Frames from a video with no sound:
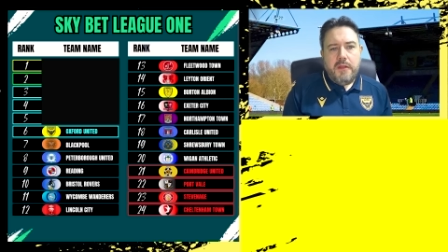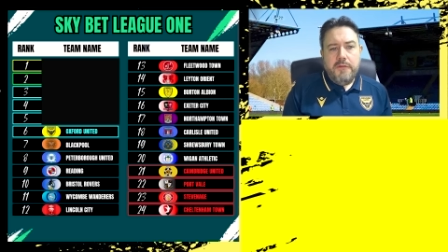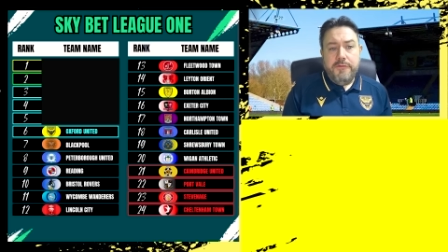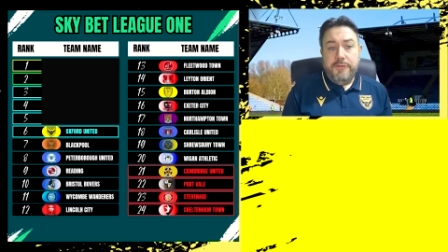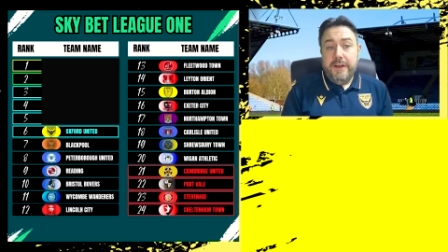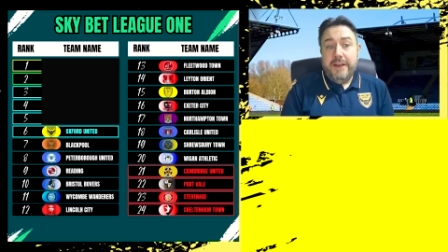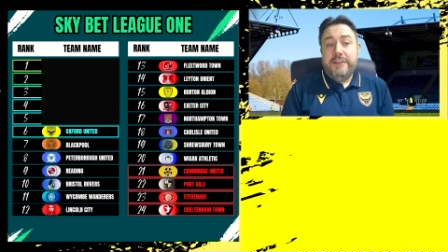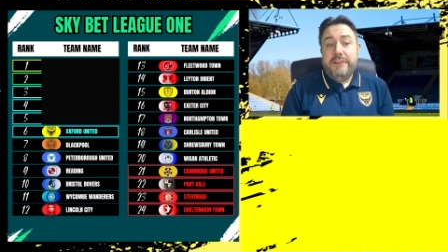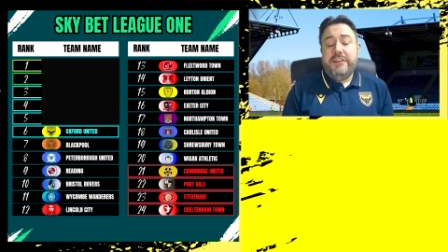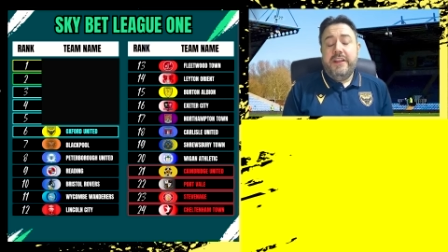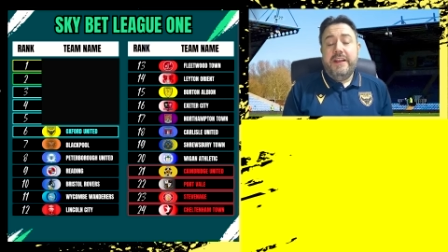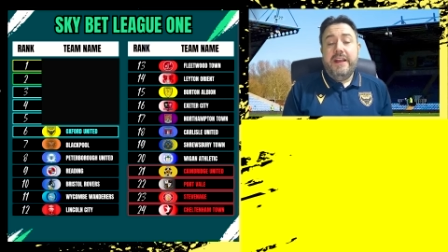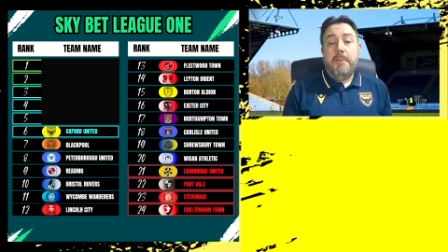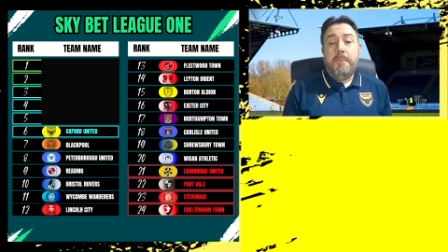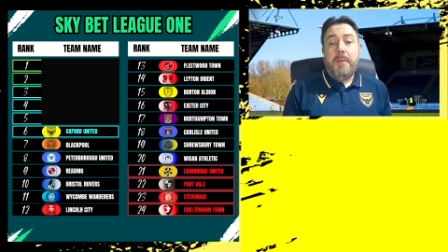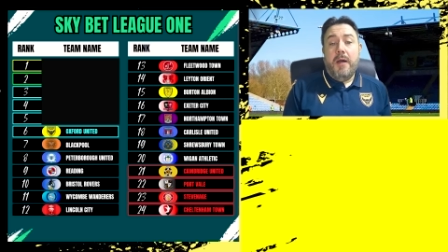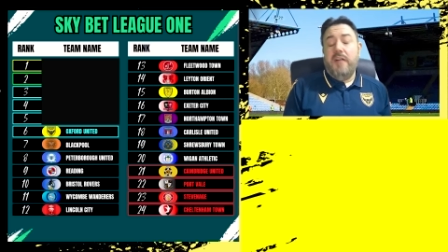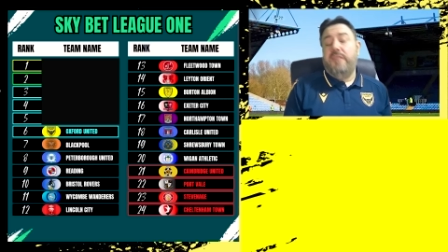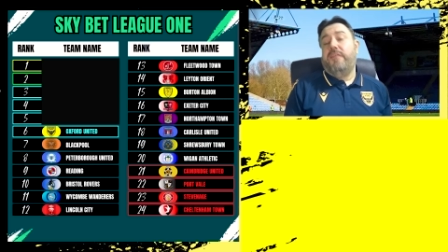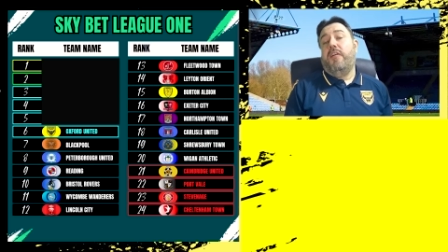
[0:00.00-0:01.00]
Finishing
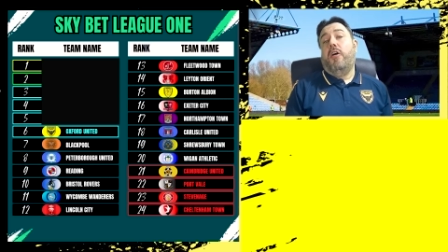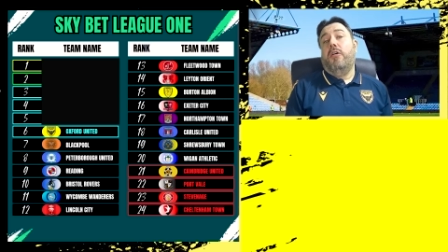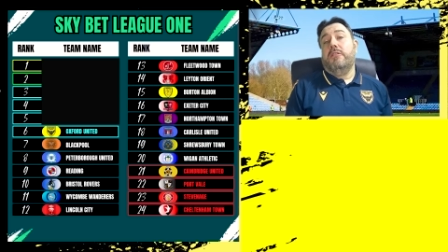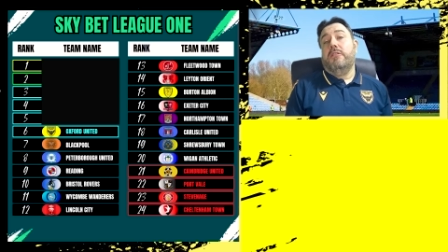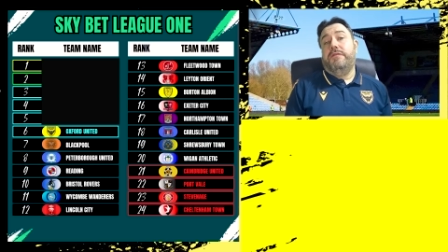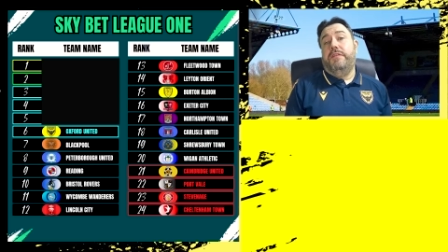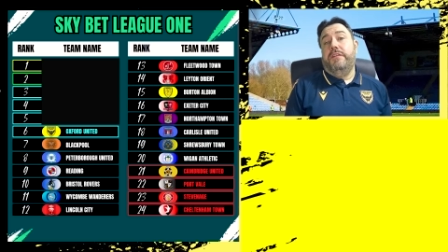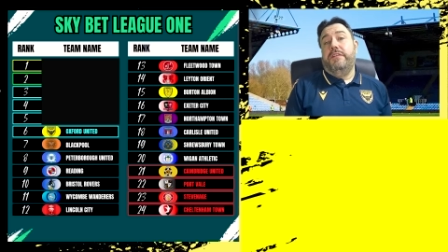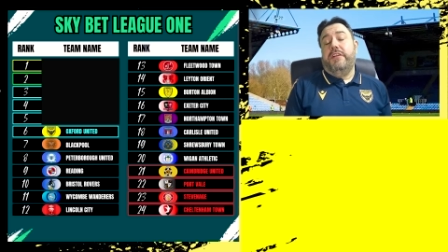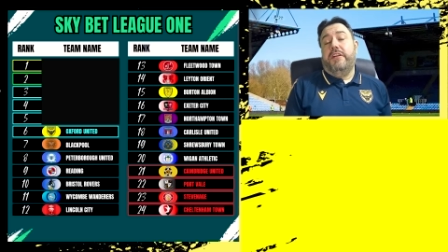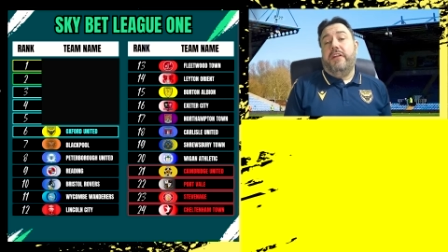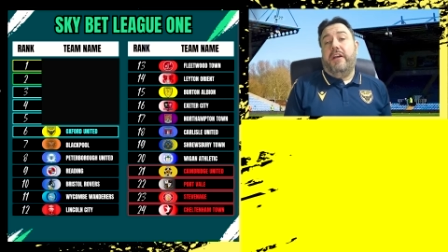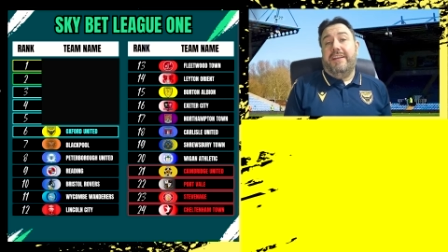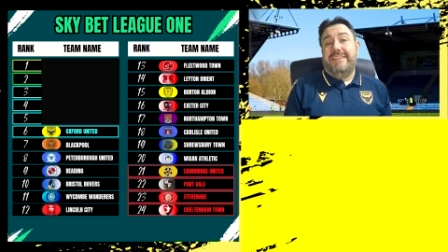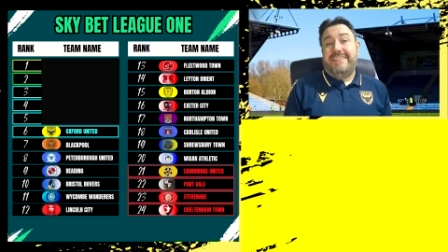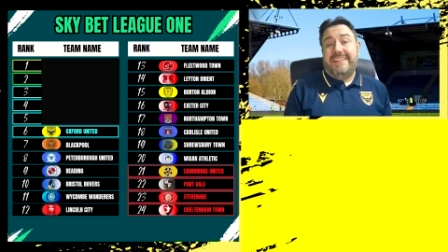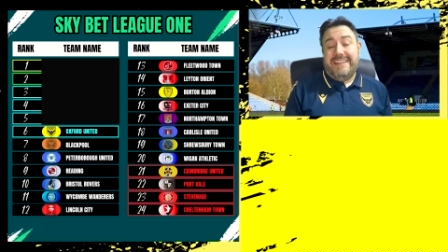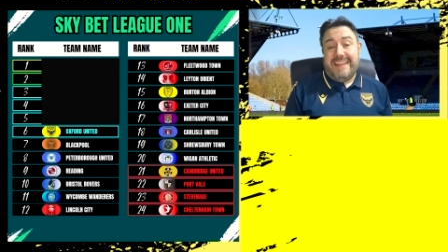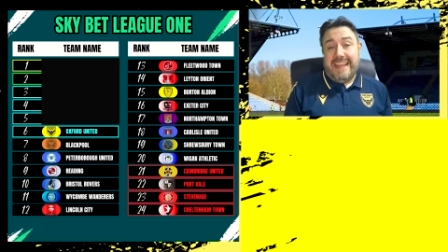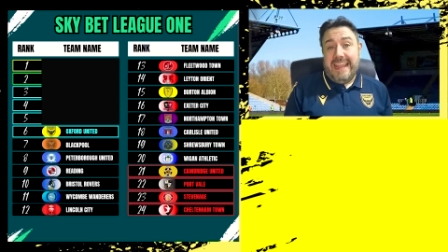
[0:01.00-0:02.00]
above Oxford
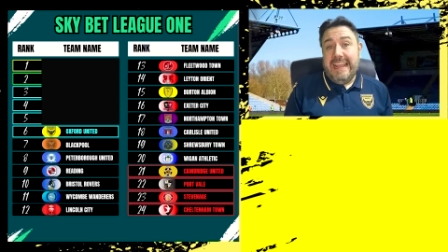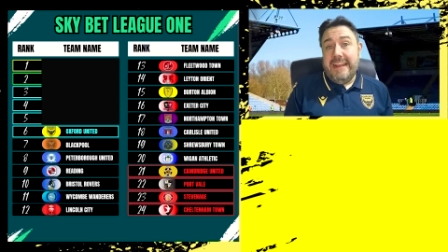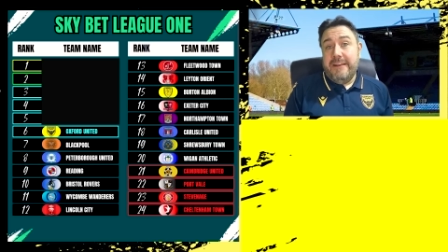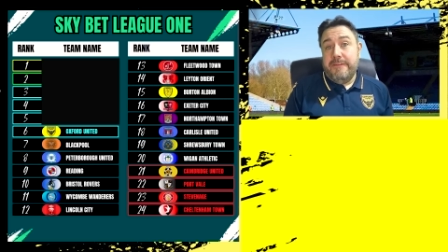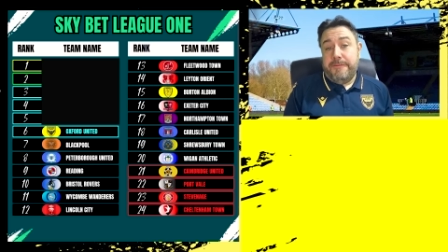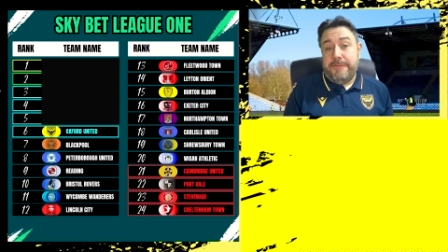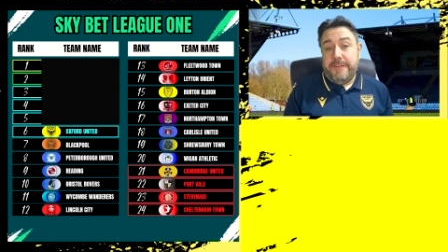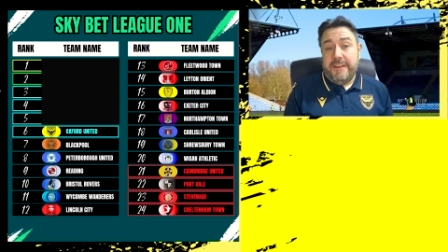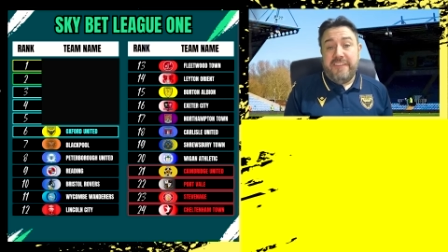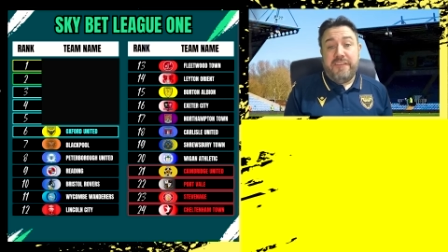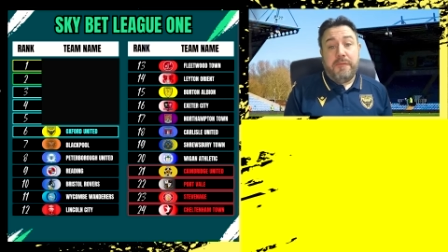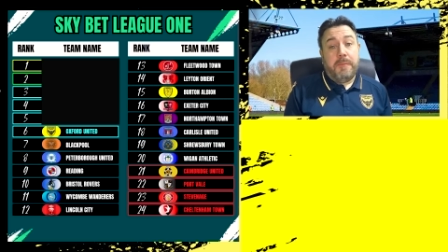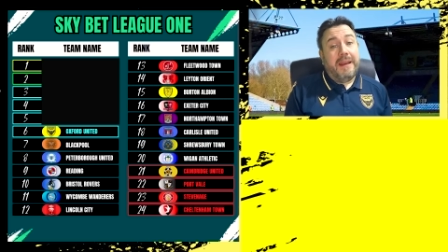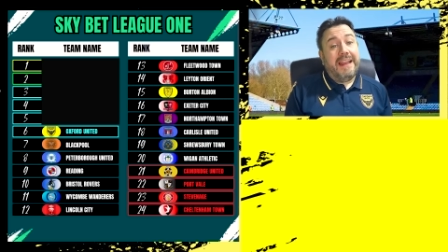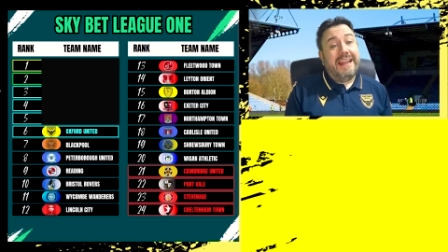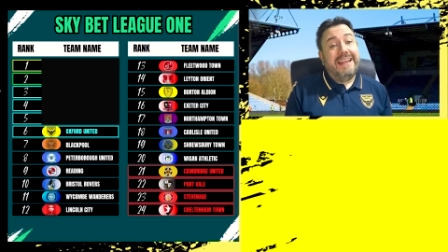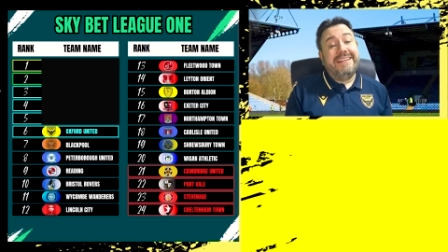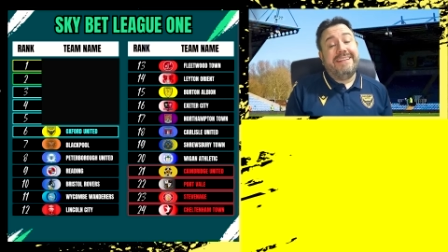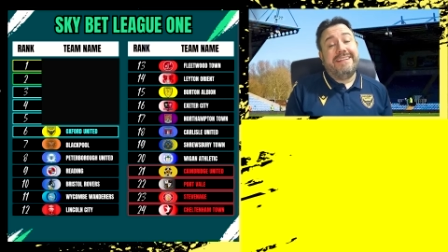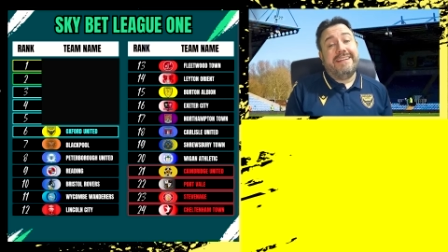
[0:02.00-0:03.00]
United in 5th
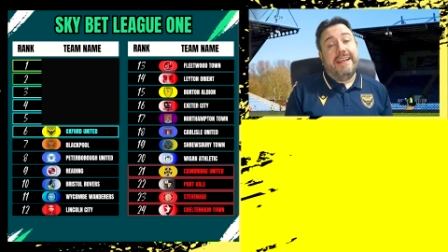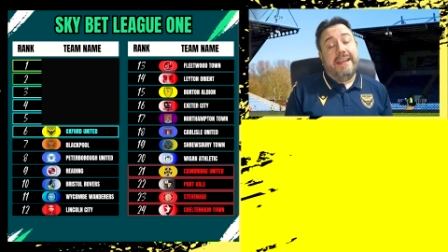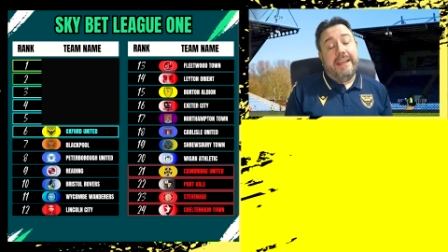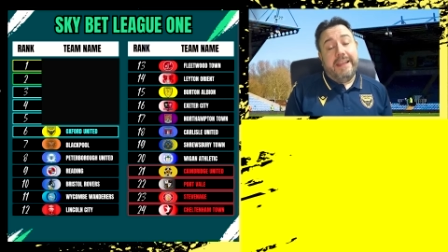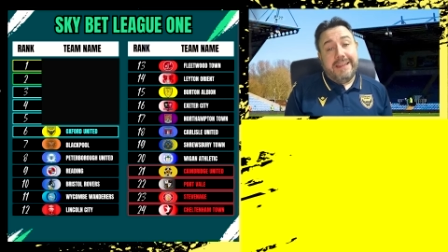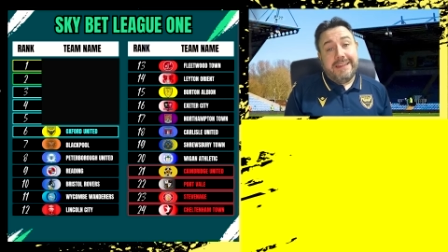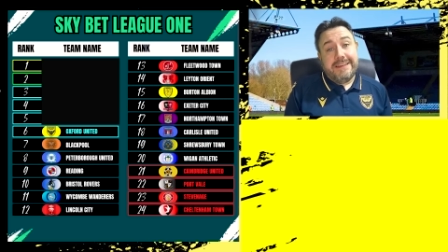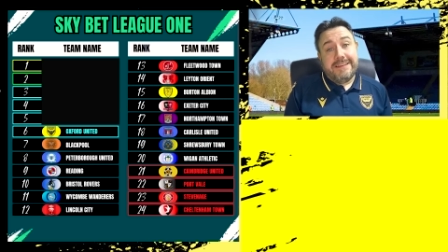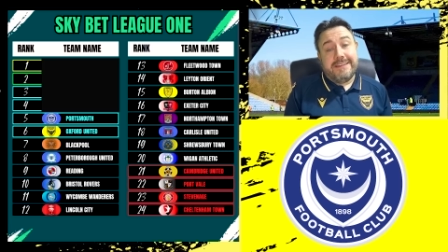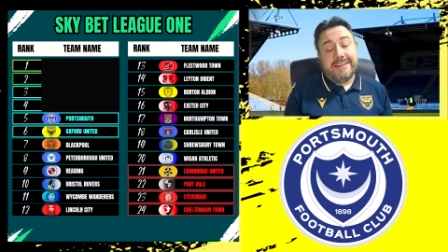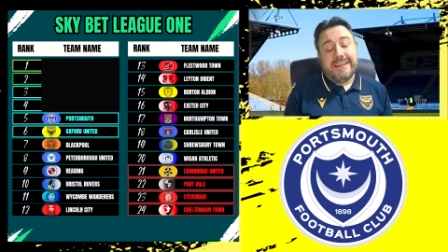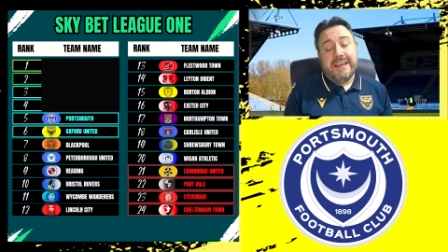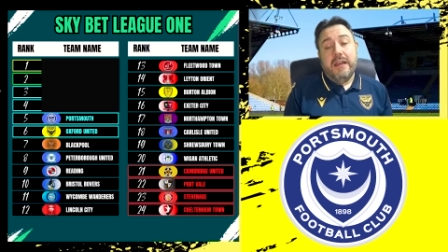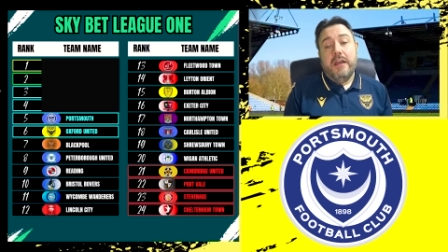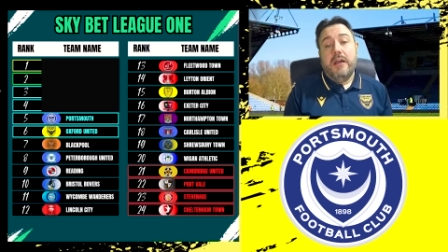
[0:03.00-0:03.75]
place is